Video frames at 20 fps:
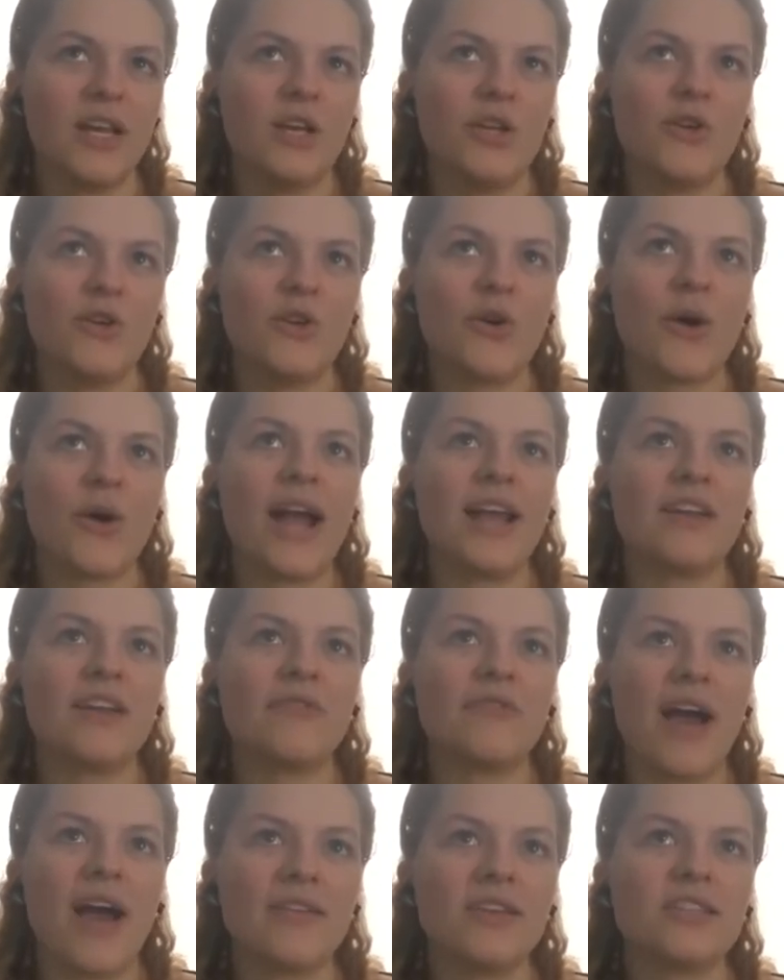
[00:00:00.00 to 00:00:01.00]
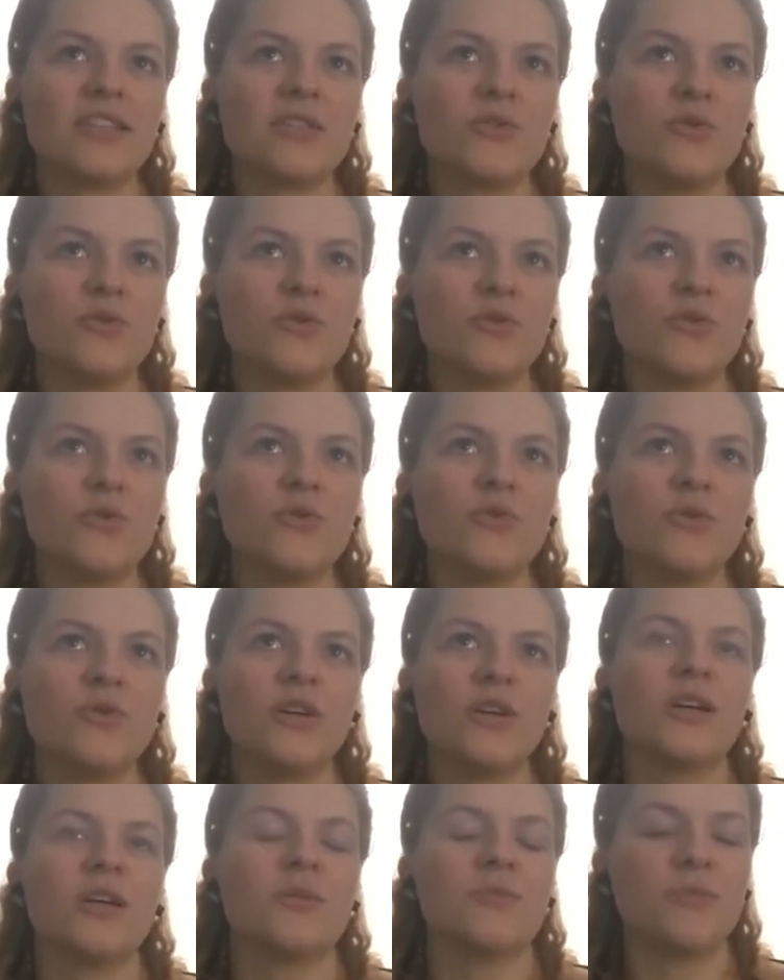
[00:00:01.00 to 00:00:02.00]
you know, kind of having to
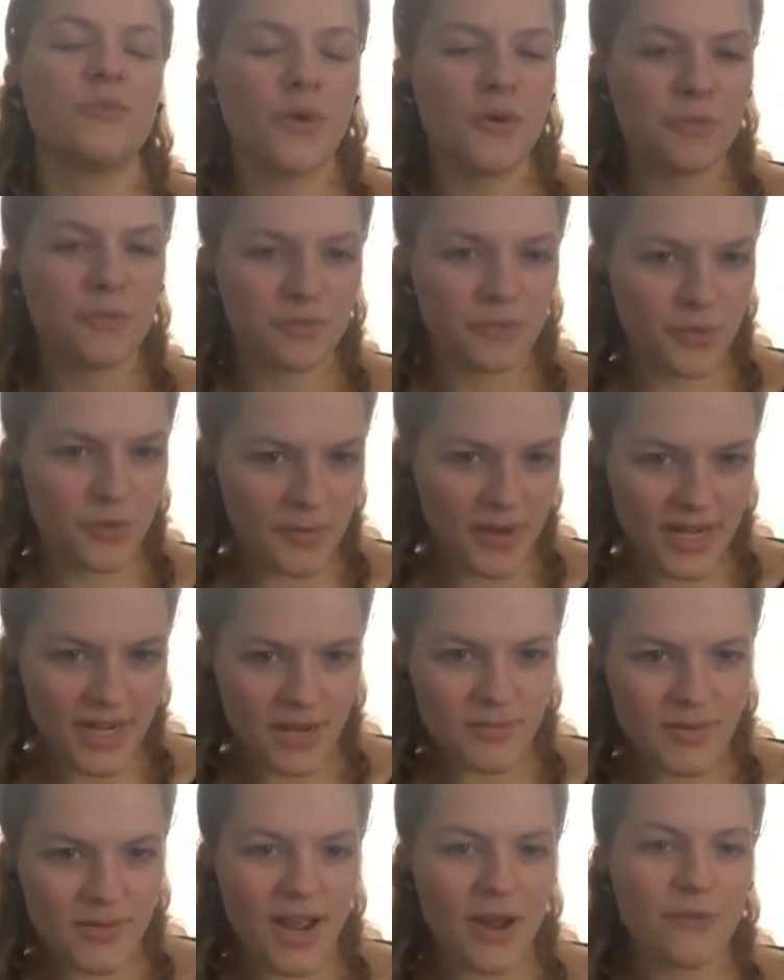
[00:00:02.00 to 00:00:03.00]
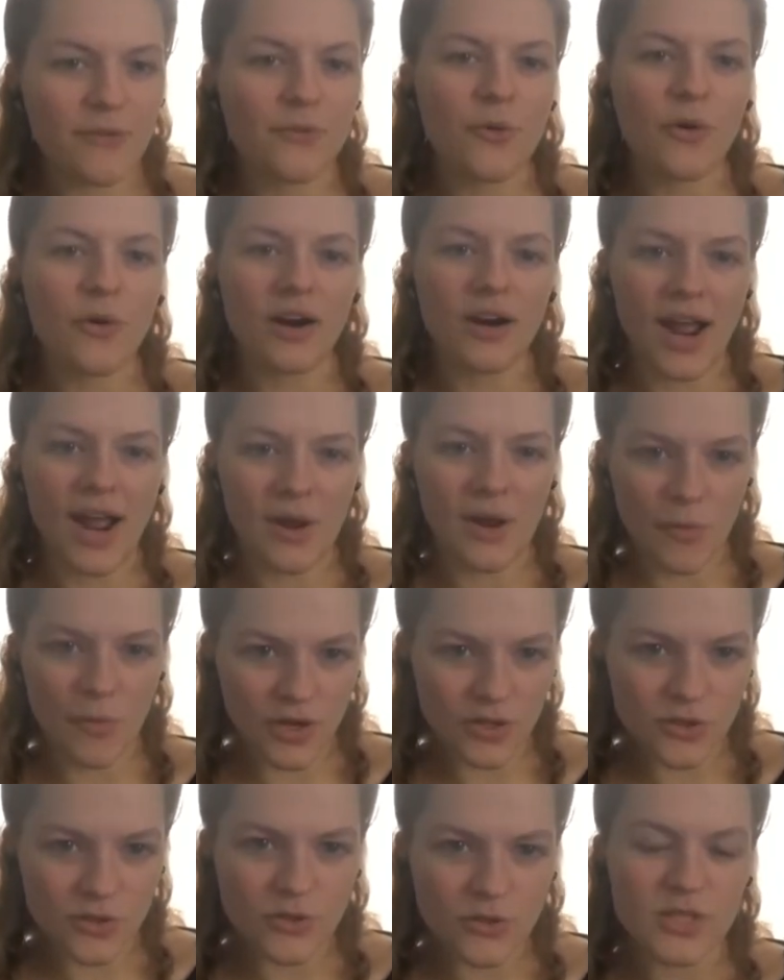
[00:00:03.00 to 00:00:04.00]
put my name down for, I
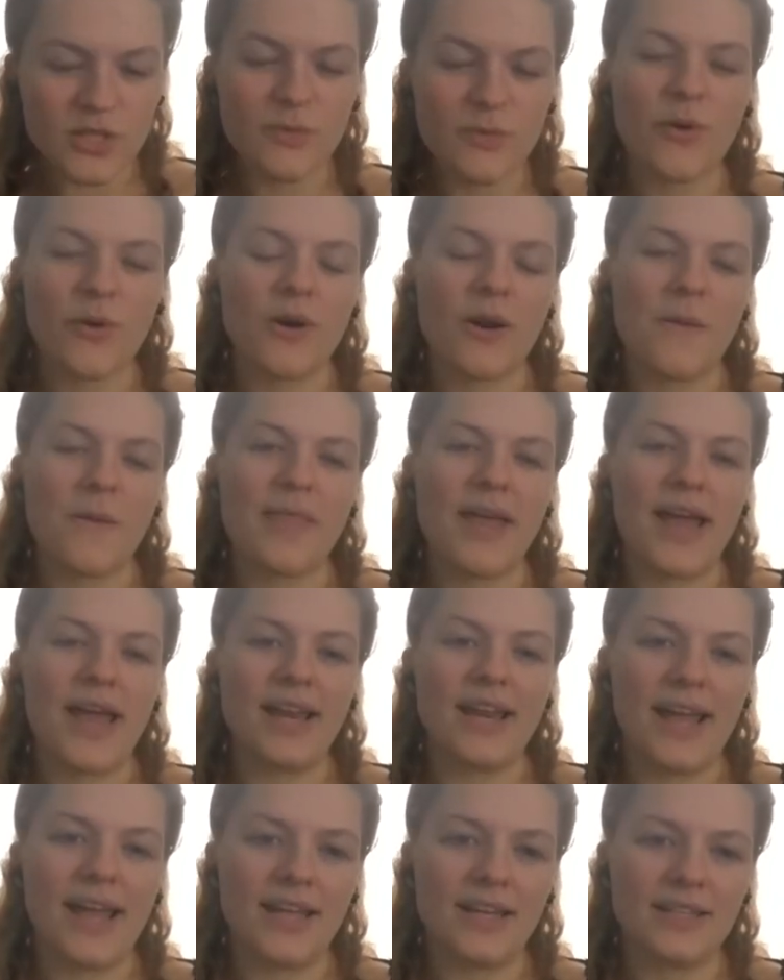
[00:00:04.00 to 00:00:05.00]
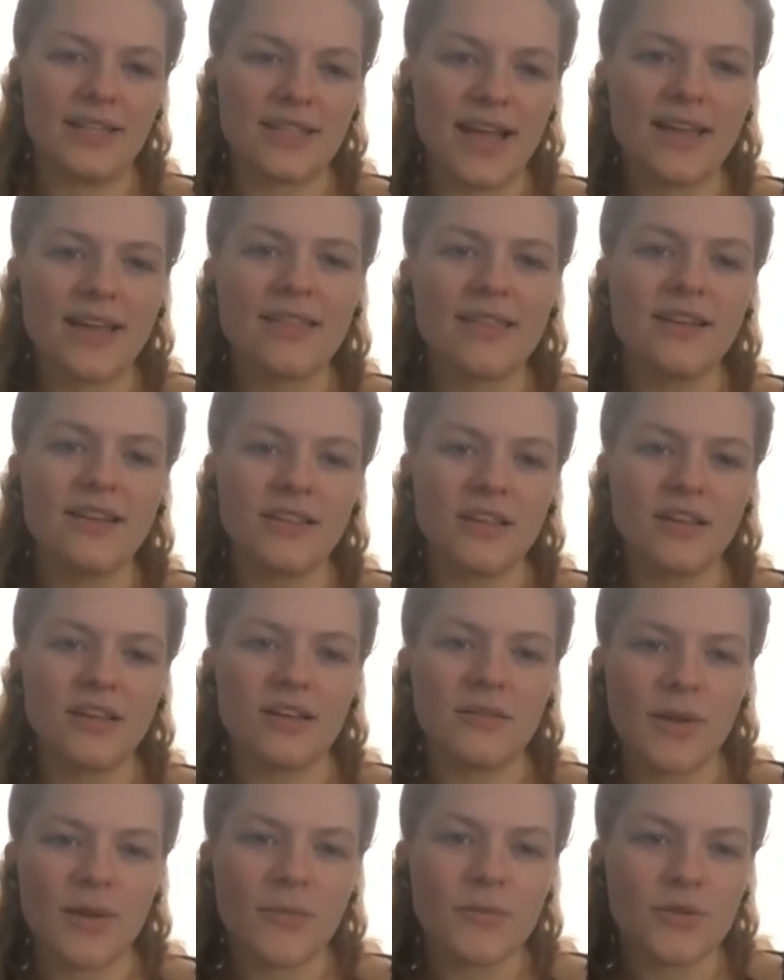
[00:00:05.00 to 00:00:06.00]
want to do this program then. And I think
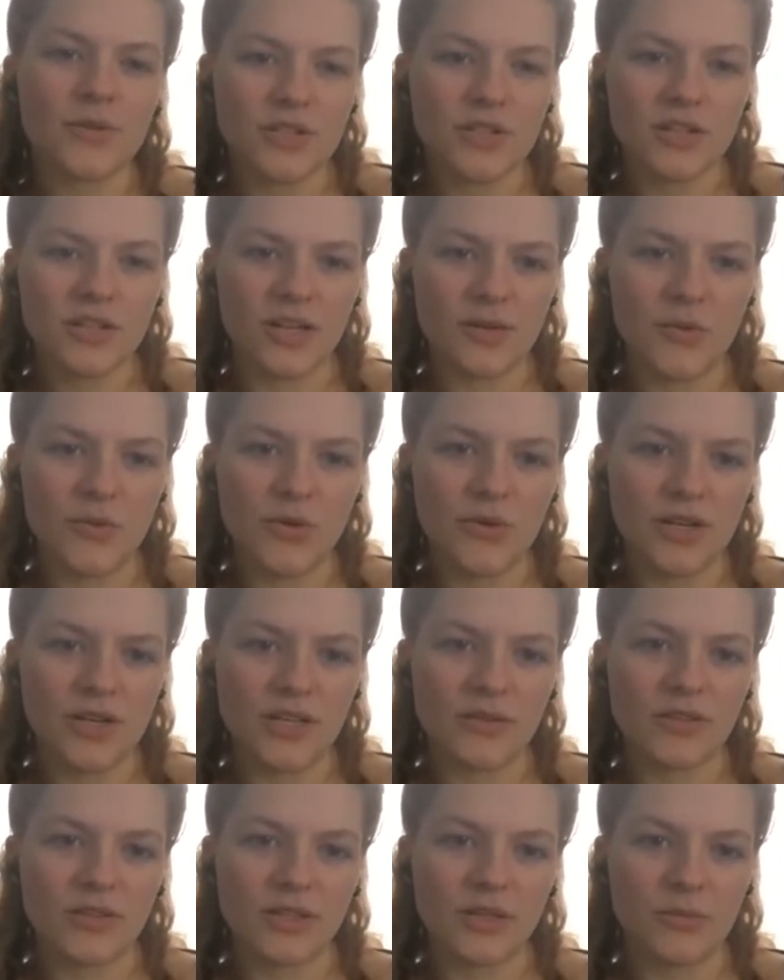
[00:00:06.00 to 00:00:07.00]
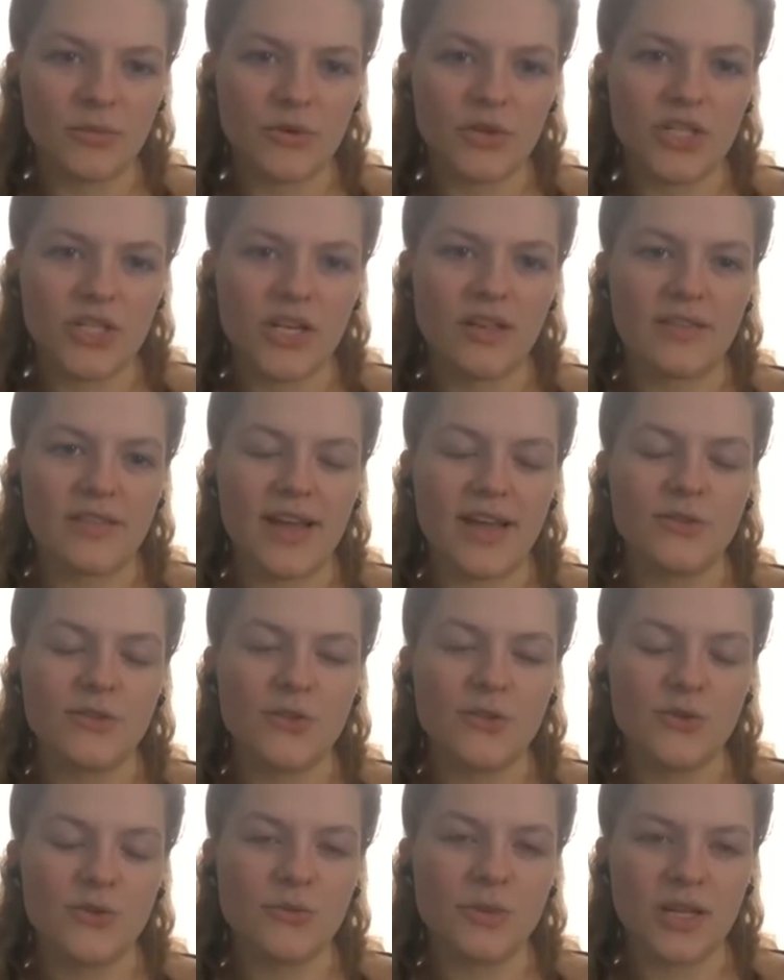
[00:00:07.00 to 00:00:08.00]
the members of the community really appreciate that
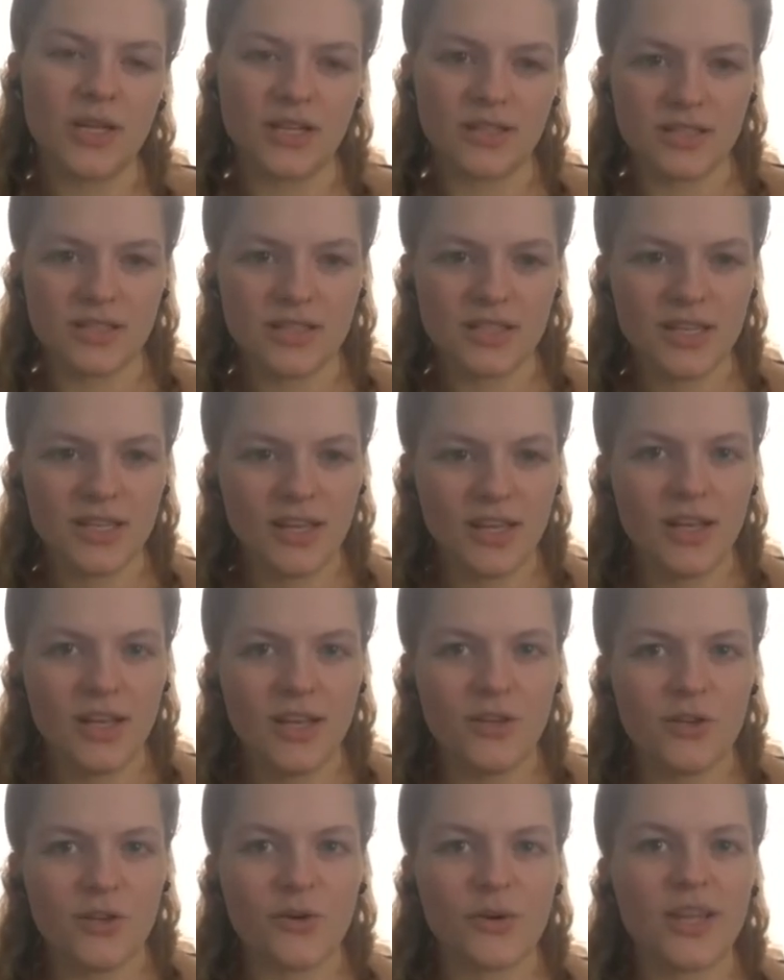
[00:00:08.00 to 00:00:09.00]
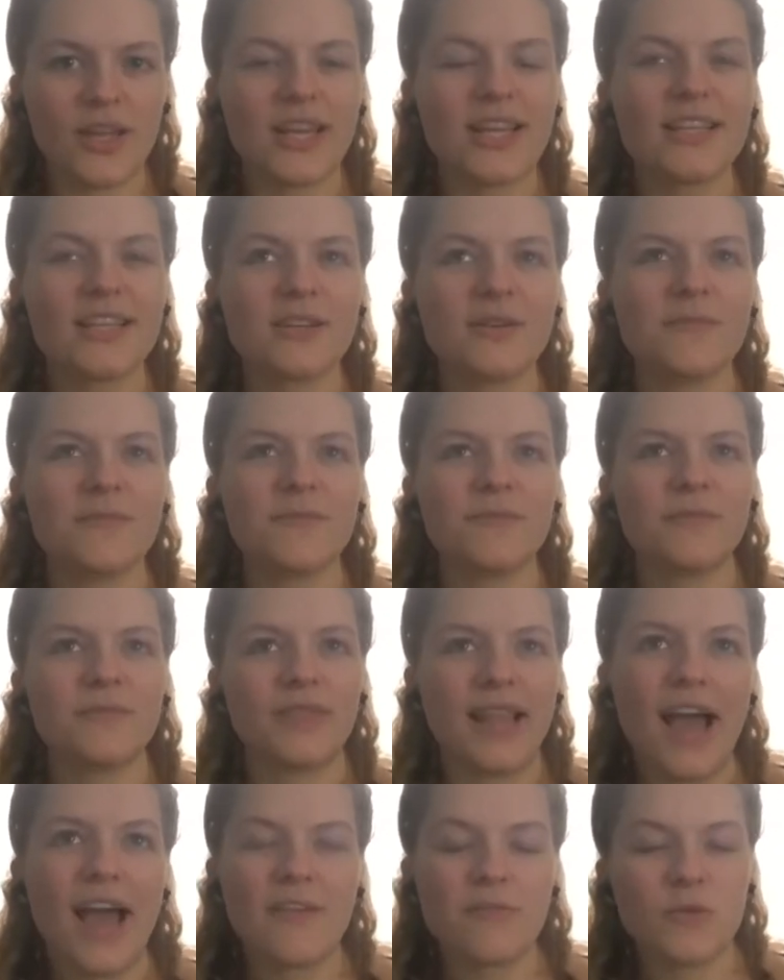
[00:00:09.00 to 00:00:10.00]
too, because, you know, getting some
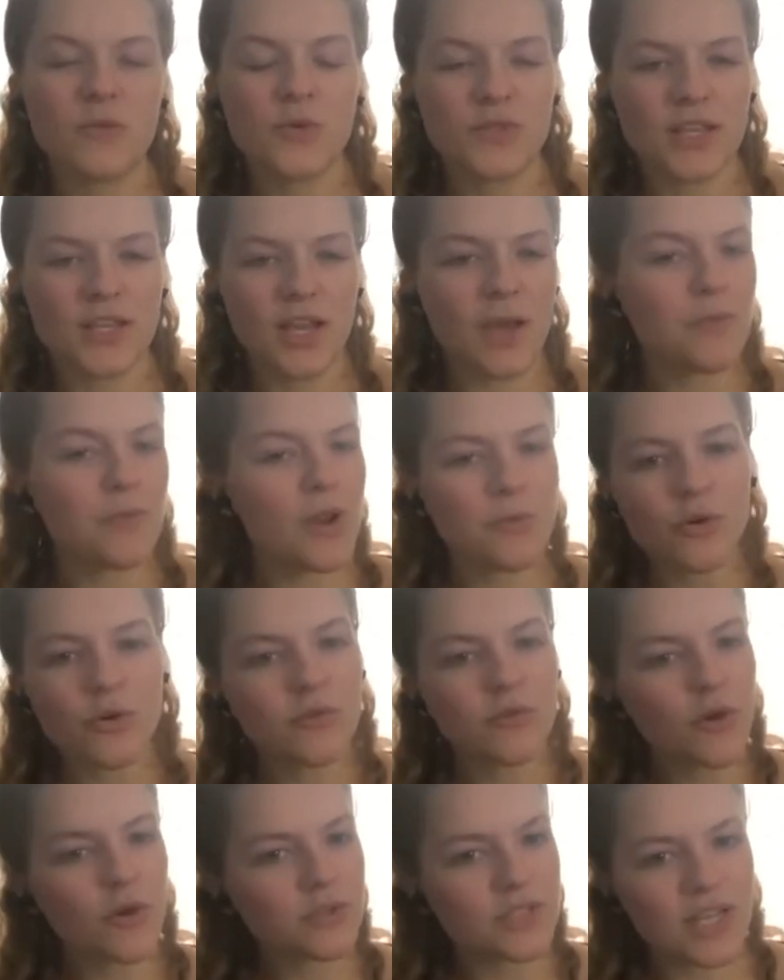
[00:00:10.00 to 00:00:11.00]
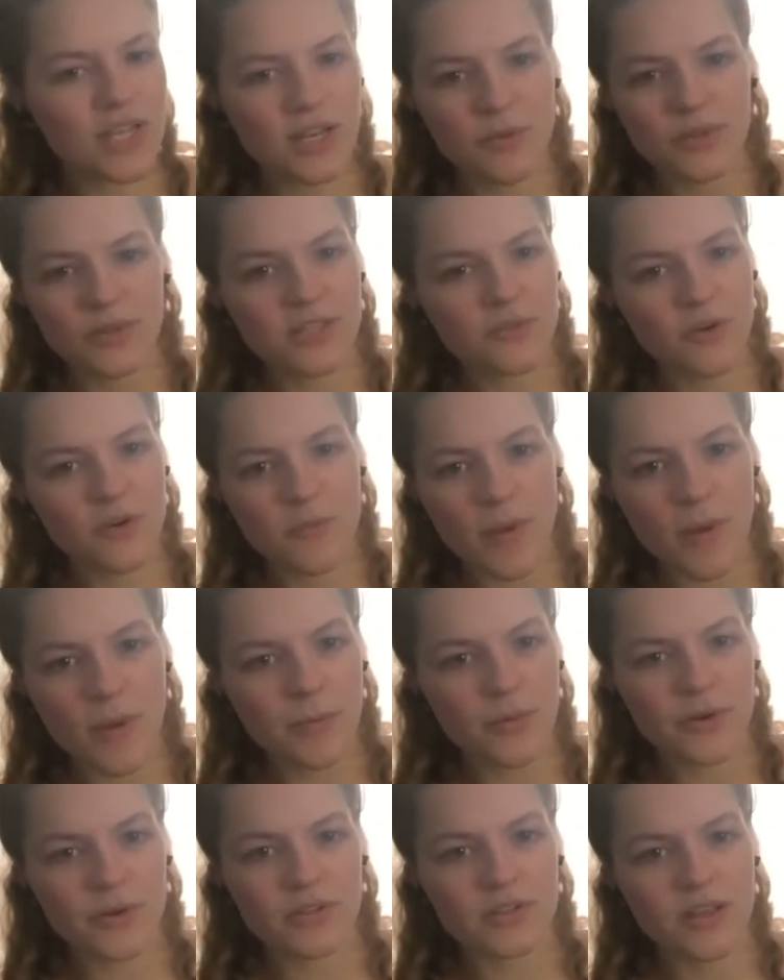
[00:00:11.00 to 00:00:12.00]
live music, and we're rotating with different
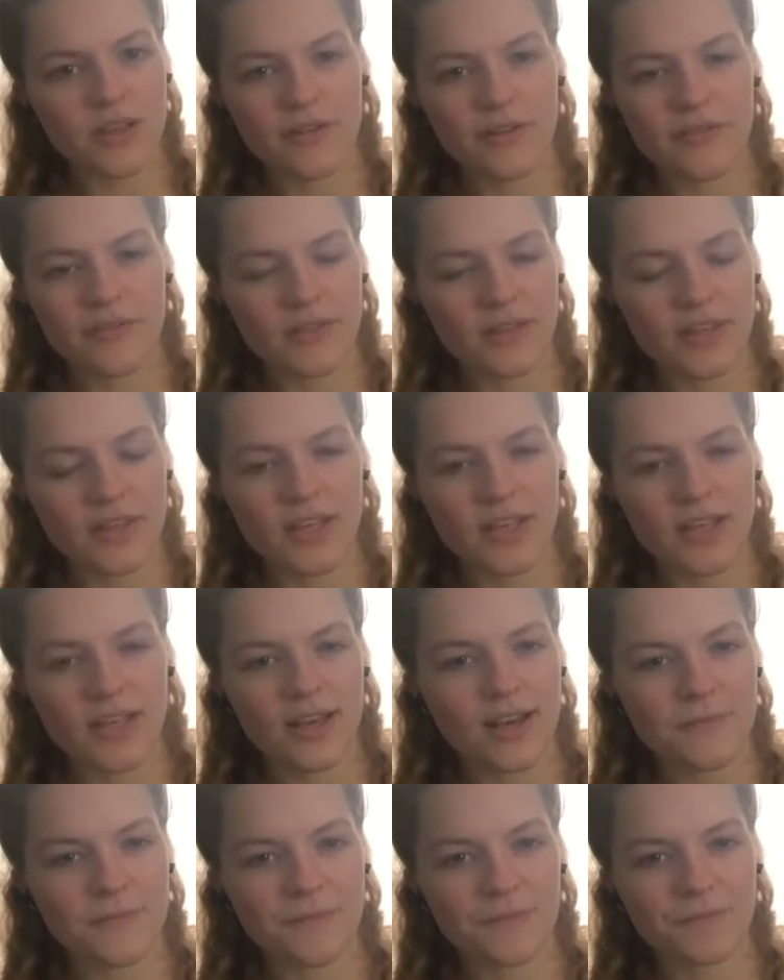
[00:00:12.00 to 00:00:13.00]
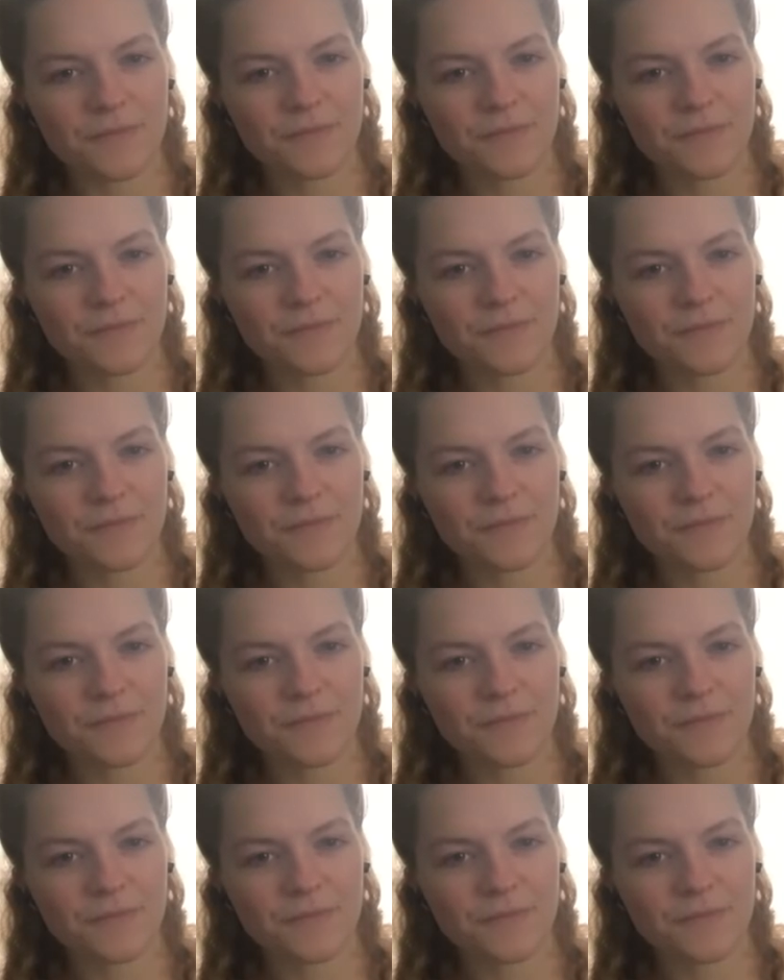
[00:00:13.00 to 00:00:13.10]
members of the